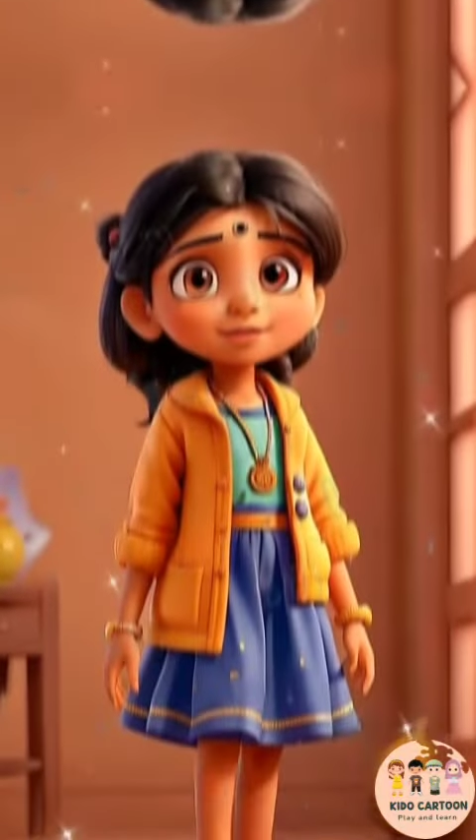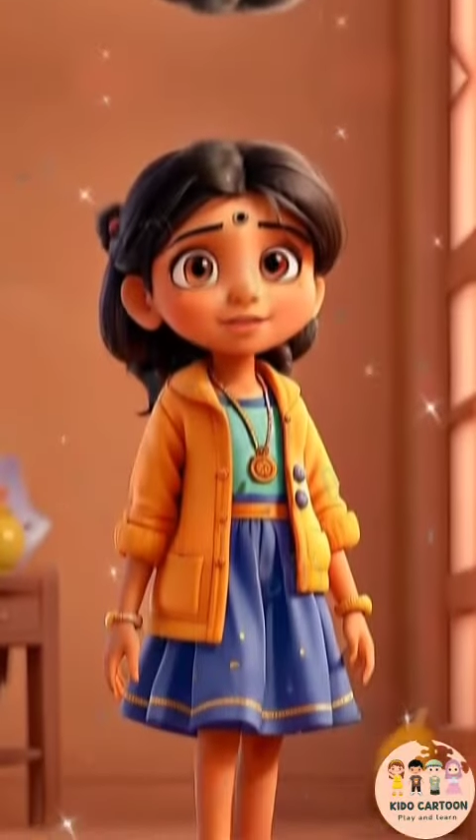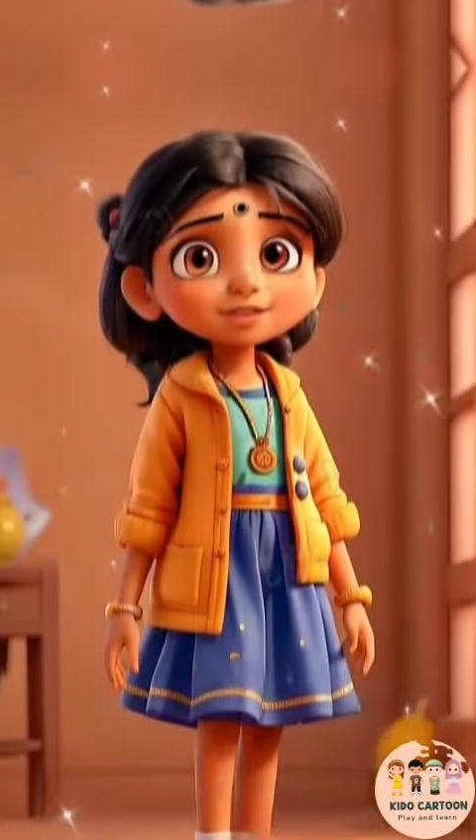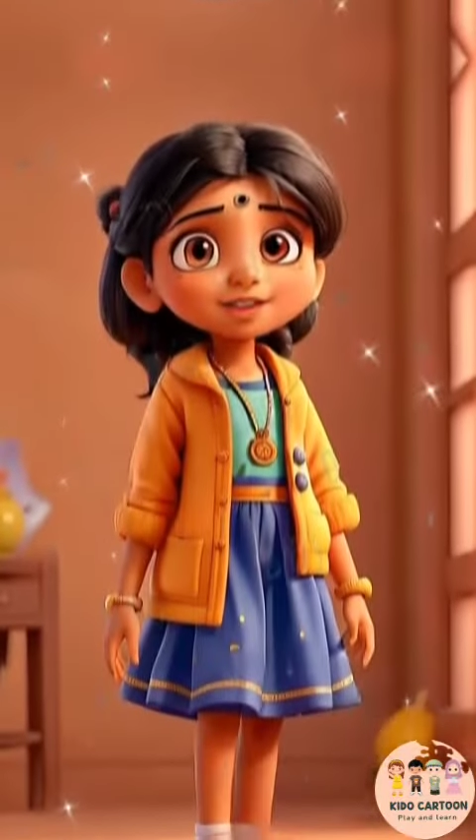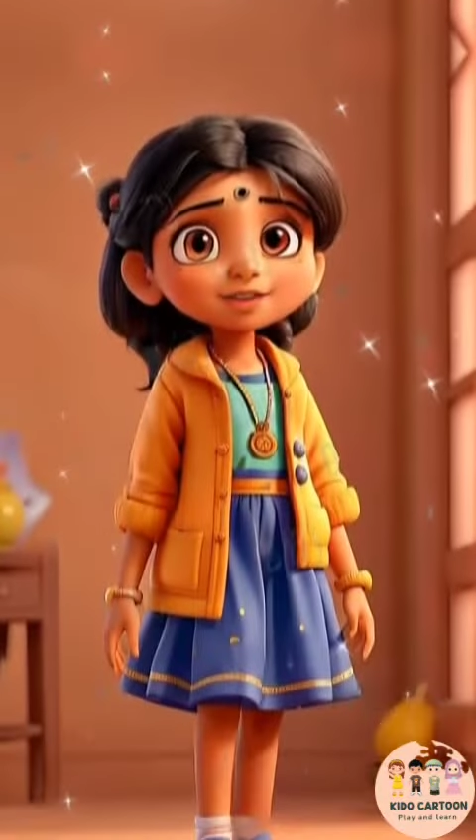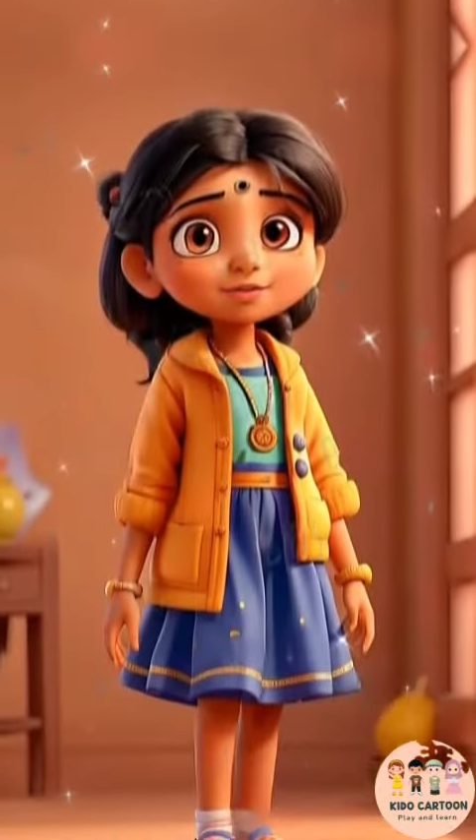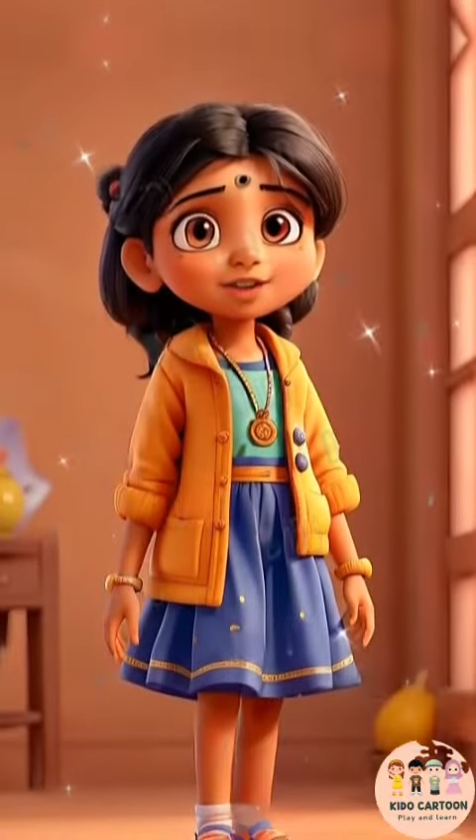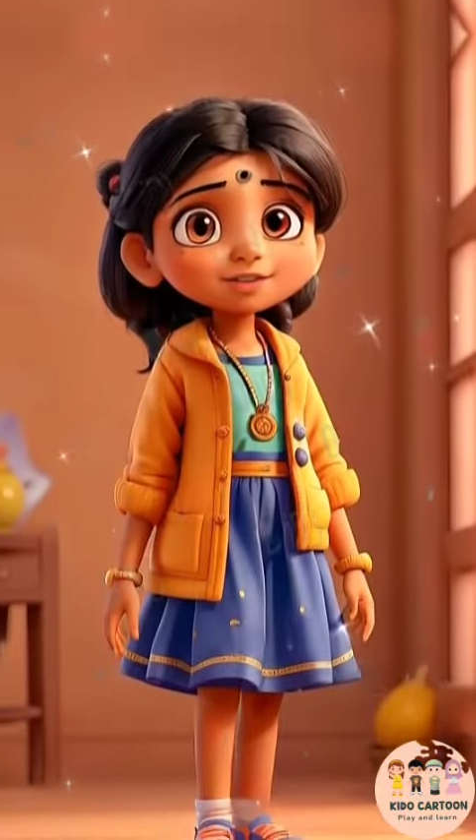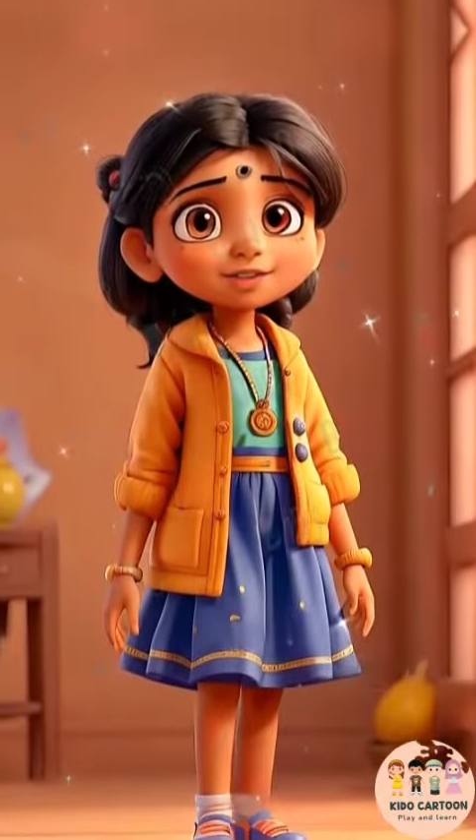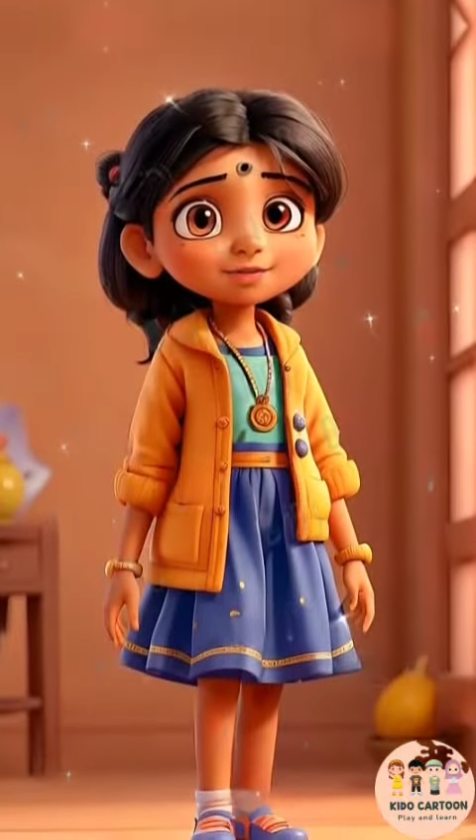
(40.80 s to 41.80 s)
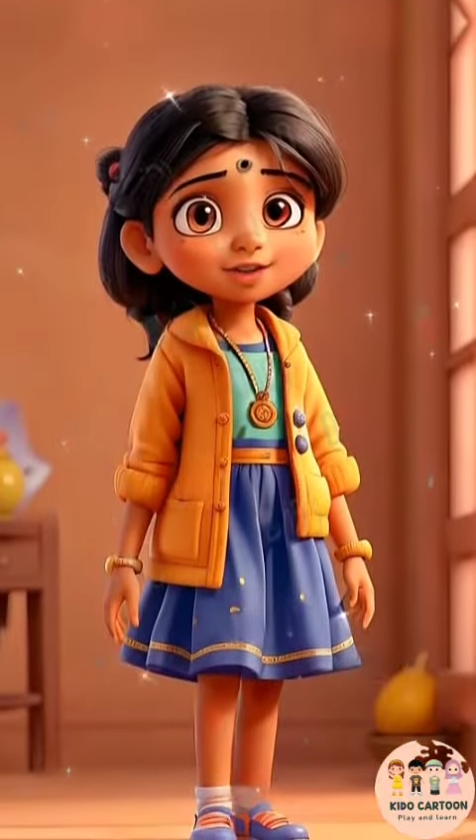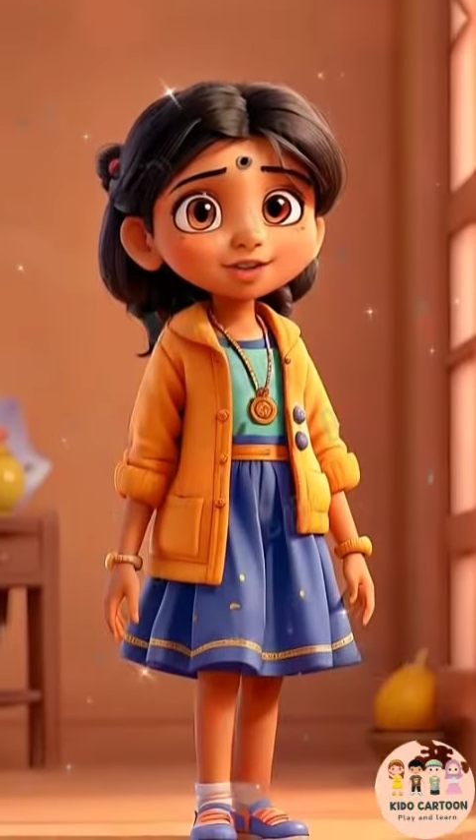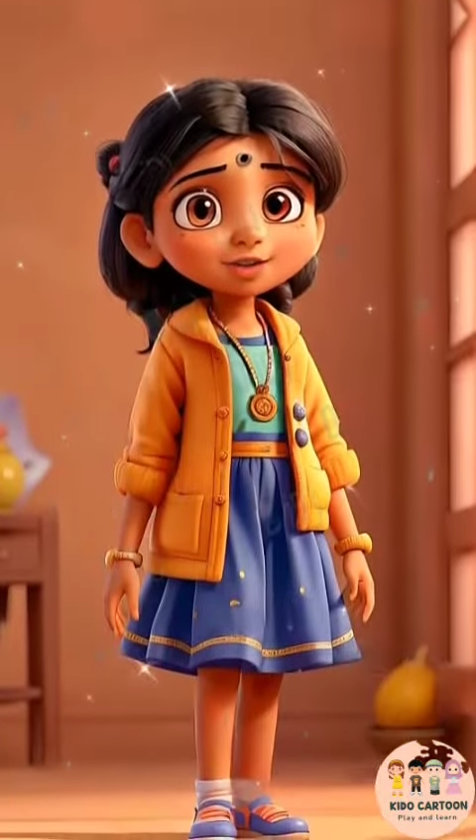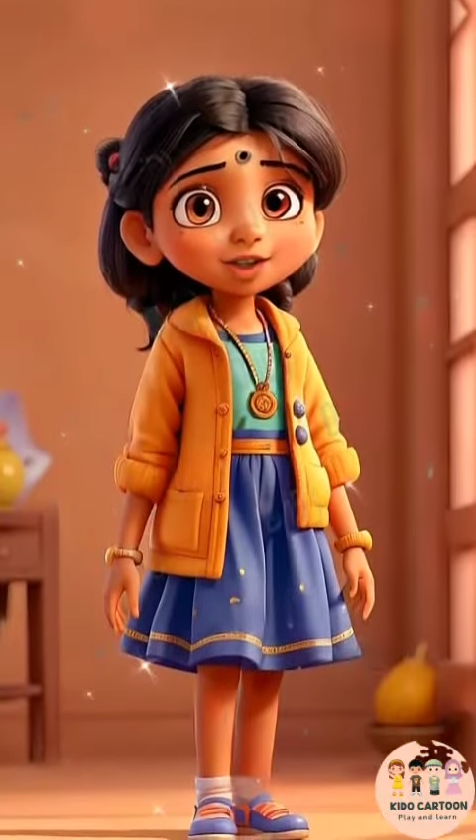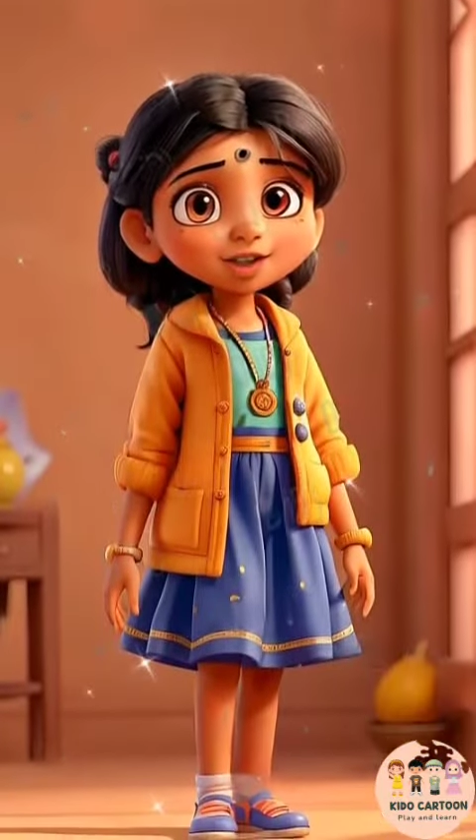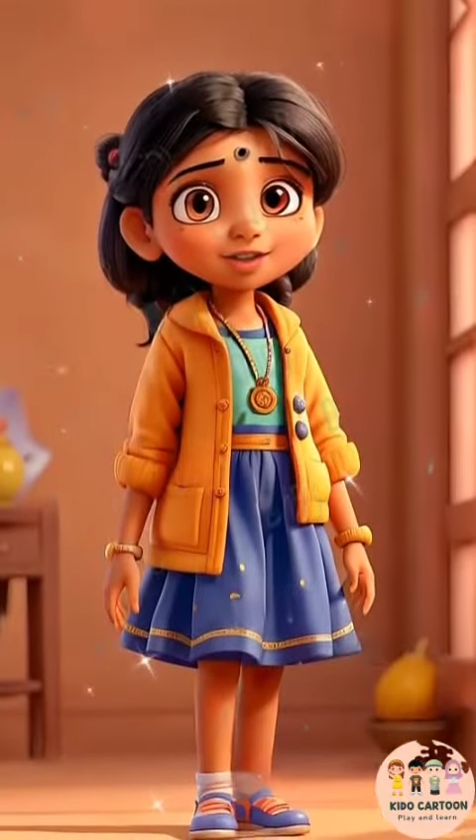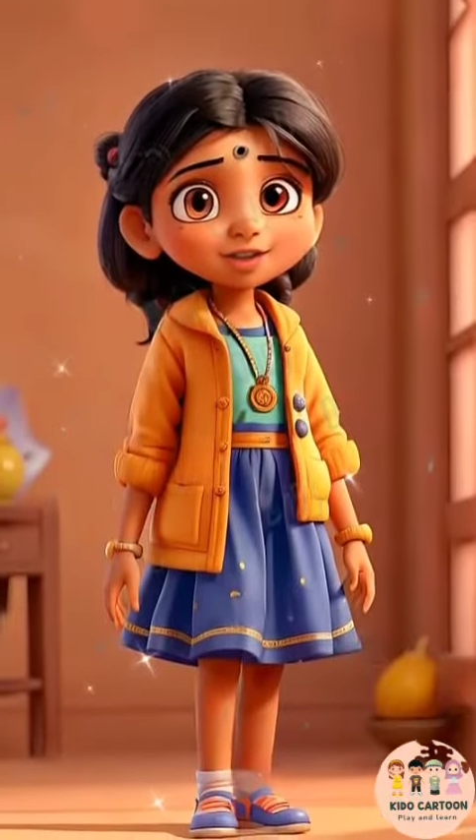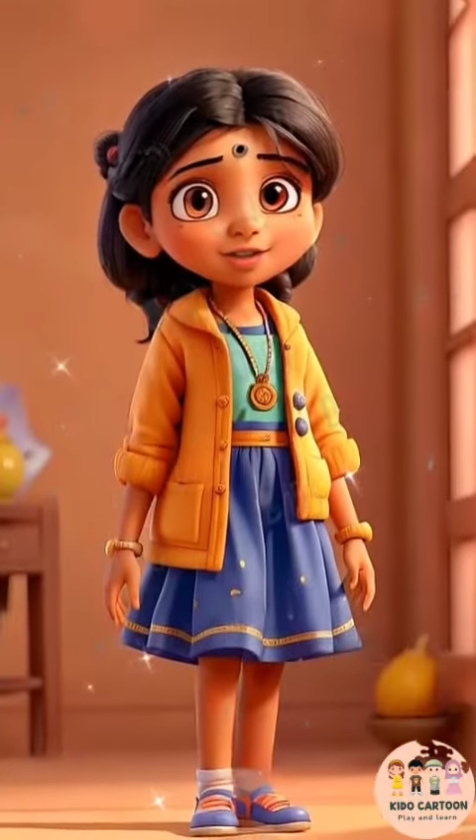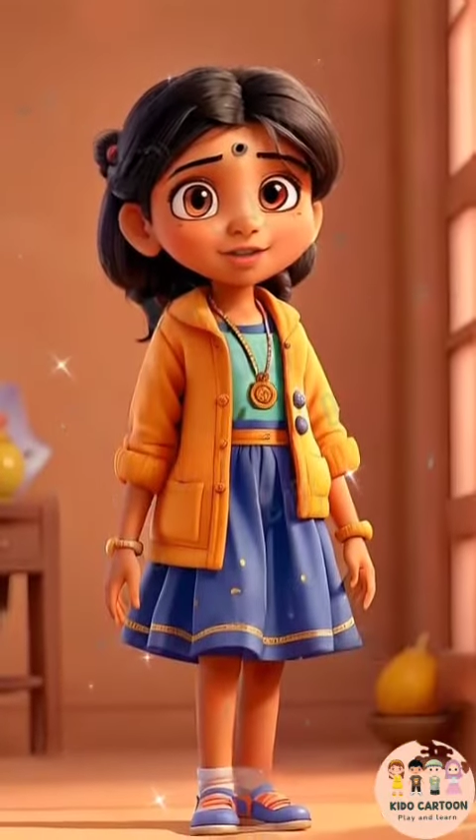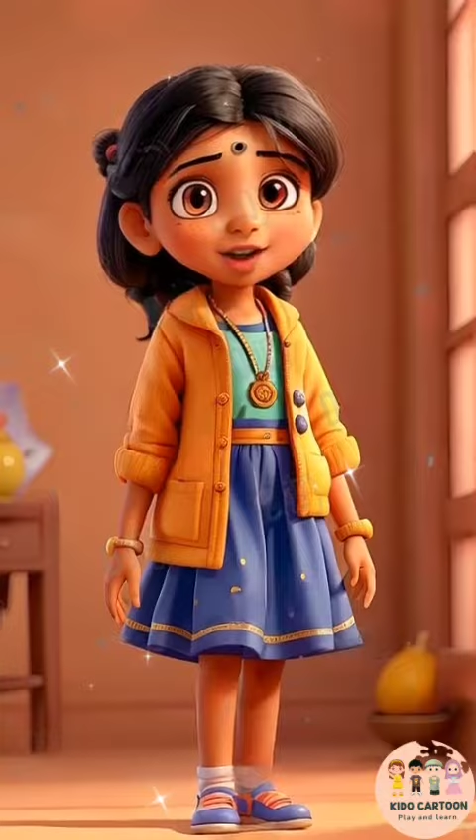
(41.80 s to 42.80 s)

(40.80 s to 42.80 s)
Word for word: the significance of education